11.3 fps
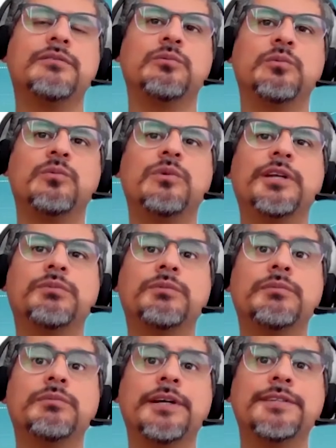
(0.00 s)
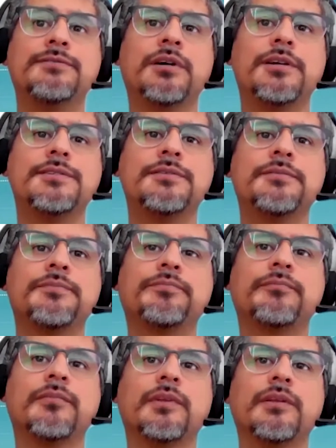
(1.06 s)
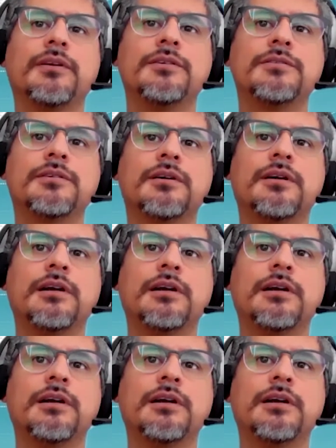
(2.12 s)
what it will be best for us. There is a lot